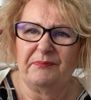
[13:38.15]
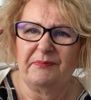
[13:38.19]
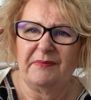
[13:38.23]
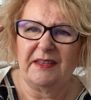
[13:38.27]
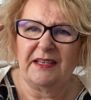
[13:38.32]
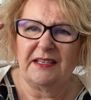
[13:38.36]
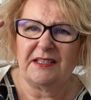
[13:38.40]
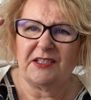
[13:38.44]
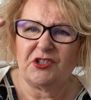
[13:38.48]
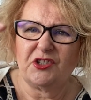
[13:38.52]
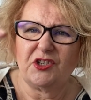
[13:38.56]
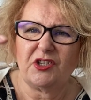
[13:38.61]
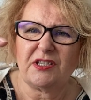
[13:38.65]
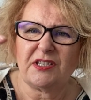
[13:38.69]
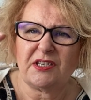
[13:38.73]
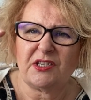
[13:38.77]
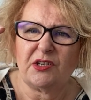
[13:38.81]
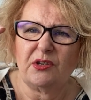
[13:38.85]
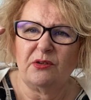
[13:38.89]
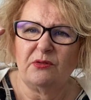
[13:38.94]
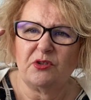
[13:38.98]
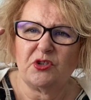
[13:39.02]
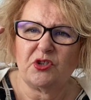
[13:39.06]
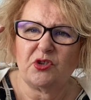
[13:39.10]
is just
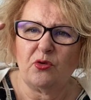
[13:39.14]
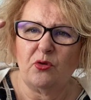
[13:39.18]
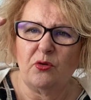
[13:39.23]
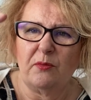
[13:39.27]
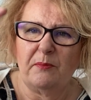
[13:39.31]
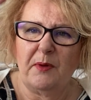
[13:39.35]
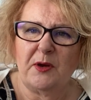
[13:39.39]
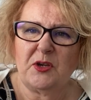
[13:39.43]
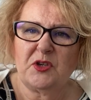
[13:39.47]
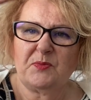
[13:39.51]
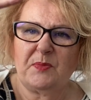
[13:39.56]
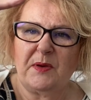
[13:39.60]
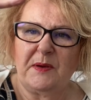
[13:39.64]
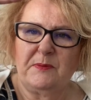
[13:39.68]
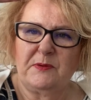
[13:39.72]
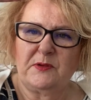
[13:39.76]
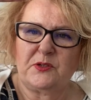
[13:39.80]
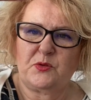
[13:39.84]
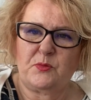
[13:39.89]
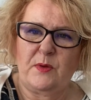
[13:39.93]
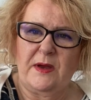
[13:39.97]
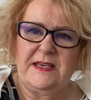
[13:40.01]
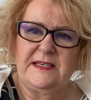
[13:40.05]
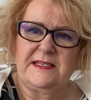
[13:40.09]
too short. Most
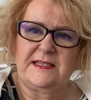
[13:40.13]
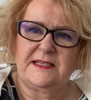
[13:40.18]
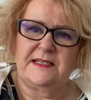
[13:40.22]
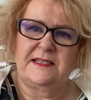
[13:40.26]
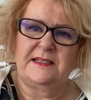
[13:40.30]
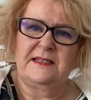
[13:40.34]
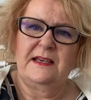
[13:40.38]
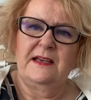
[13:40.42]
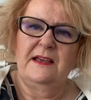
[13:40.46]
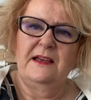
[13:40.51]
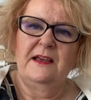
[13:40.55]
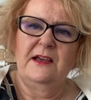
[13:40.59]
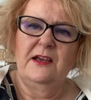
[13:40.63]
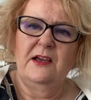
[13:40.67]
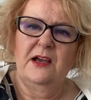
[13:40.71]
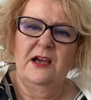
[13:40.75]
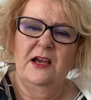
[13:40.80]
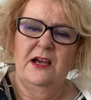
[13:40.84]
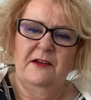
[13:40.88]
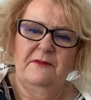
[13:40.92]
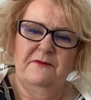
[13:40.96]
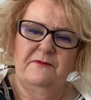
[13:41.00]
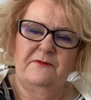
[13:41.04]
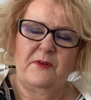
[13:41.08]
people's waists
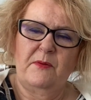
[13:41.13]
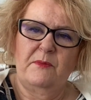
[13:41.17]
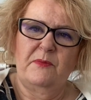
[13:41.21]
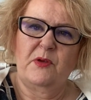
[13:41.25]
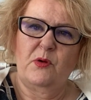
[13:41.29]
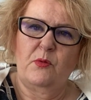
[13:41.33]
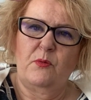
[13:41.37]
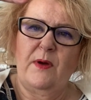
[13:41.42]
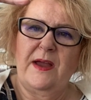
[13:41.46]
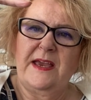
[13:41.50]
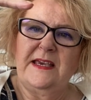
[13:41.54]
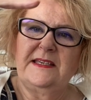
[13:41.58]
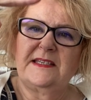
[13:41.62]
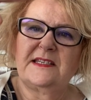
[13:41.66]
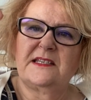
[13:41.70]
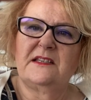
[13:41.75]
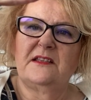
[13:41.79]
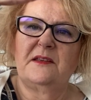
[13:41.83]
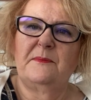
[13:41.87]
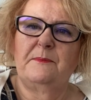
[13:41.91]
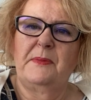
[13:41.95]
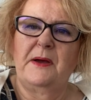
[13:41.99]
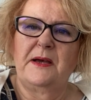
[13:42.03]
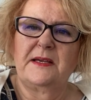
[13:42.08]
from the waist to
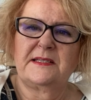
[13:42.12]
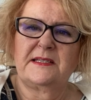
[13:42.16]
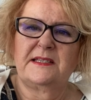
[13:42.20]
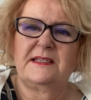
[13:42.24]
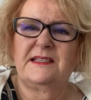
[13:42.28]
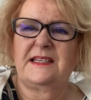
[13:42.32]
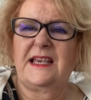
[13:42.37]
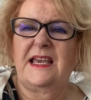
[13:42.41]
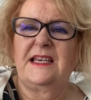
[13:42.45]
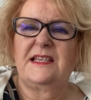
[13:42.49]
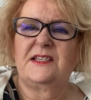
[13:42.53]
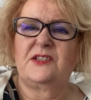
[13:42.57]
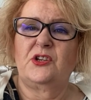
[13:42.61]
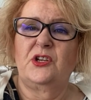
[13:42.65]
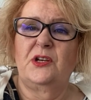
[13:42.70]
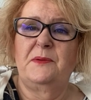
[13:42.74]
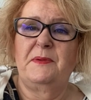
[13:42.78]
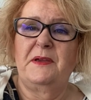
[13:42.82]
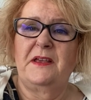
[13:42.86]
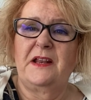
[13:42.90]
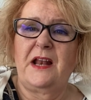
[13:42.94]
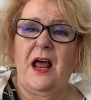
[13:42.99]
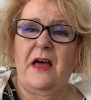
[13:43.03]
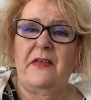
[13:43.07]
the bust, to say is going to
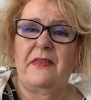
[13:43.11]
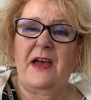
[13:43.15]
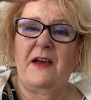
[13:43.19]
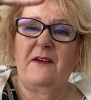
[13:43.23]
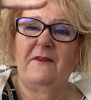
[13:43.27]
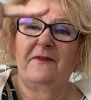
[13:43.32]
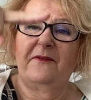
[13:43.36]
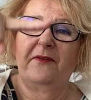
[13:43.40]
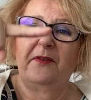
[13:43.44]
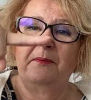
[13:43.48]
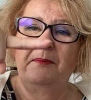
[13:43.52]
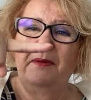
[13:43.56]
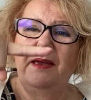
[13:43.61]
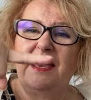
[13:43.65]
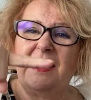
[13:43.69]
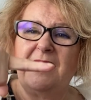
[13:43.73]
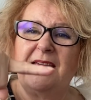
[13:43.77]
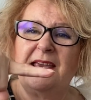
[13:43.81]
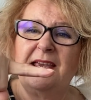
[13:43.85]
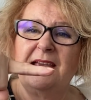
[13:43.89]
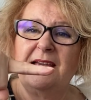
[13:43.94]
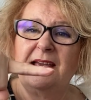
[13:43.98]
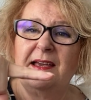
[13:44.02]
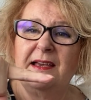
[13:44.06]
be like that. For
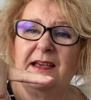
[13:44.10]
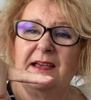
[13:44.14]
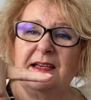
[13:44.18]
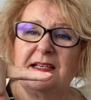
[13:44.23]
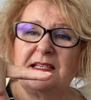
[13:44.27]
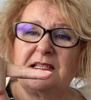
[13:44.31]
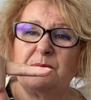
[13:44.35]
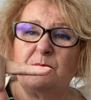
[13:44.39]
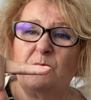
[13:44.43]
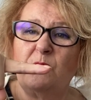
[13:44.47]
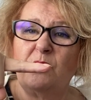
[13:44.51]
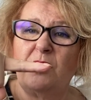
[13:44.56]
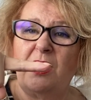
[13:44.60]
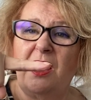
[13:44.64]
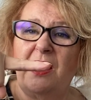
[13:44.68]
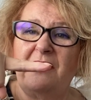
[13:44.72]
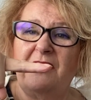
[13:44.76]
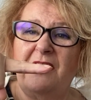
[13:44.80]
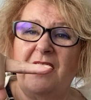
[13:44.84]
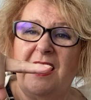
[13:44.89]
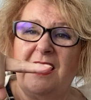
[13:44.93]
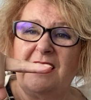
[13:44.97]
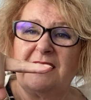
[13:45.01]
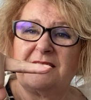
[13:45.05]
me, it's more like
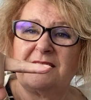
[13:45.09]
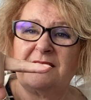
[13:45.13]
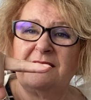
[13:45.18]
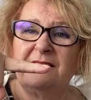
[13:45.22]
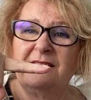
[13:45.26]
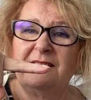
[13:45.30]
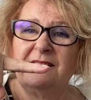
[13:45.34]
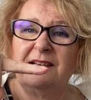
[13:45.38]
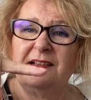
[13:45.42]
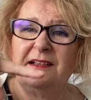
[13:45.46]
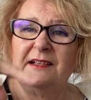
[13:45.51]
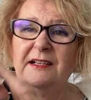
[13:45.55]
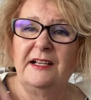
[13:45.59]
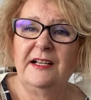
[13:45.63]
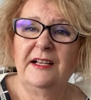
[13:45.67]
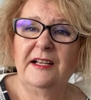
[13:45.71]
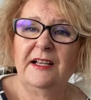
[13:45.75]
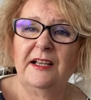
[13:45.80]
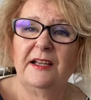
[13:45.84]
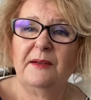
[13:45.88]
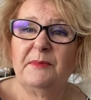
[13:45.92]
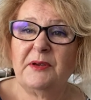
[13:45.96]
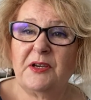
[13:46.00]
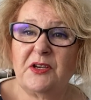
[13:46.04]
that,
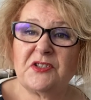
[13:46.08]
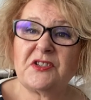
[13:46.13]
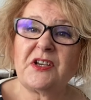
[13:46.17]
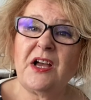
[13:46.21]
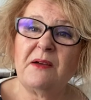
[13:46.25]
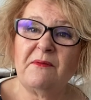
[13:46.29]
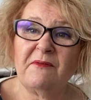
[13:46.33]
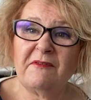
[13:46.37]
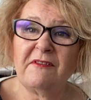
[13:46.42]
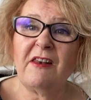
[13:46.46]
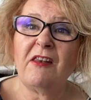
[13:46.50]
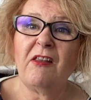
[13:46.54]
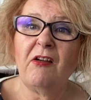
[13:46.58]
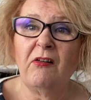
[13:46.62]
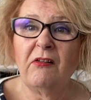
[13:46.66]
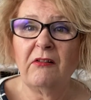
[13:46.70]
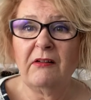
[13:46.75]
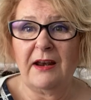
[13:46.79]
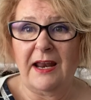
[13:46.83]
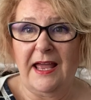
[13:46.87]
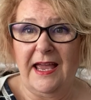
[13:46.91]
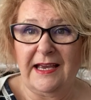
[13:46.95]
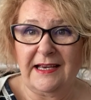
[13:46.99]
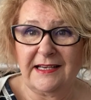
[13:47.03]
because I'm
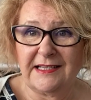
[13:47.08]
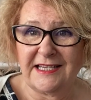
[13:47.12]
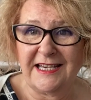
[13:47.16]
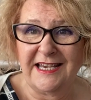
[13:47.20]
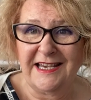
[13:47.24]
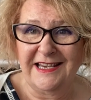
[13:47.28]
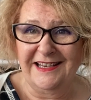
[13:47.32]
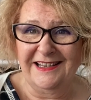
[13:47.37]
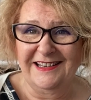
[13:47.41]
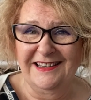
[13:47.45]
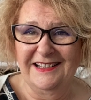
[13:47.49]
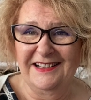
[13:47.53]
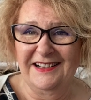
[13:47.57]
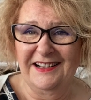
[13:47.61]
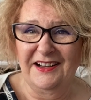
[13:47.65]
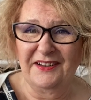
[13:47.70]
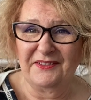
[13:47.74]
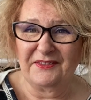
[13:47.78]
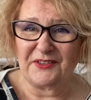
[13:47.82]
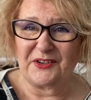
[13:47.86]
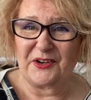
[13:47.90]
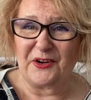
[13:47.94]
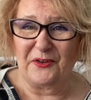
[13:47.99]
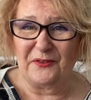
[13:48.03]
long-legged.
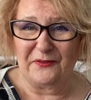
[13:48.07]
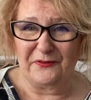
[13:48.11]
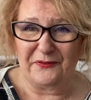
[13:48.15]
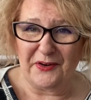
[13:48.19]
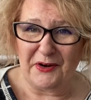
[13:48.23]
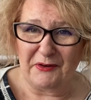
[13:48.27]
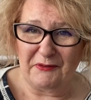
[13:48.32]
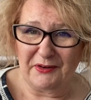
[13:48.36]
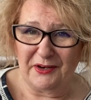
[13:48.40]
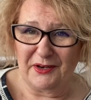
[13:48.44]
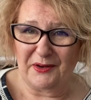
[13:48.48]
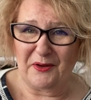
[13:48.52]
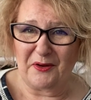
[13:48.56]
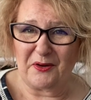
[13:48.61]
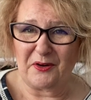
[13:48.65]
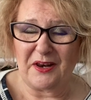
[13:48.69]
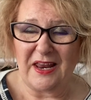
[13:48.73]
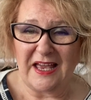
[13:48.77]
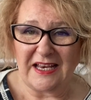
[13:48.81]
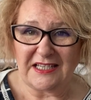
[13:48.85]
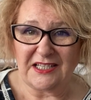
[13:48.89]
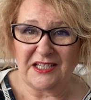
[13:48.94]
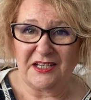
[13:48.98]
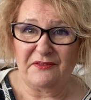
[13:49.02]
I've got very
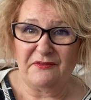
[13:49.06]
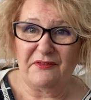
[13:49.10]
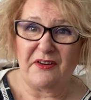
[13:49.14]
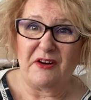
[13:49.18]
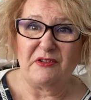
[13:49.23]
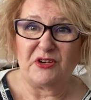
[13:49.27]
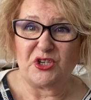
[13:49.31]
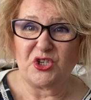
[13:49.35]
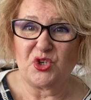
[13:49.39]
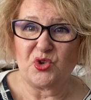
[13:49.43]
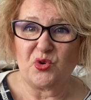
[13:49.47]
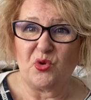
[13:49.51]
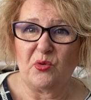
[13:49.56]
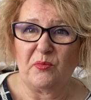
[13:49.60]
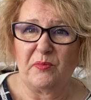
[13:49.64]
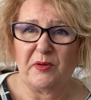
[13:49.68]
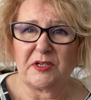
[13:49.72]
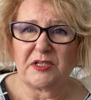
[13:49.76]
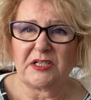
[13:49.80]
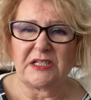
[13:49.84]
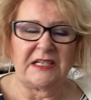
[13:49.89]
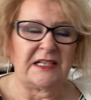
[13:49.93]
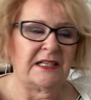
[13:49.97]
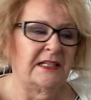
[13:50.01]
long-legged and a very short
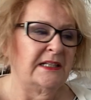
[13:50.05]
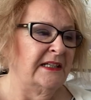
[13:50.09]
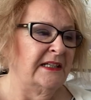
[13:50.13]
body,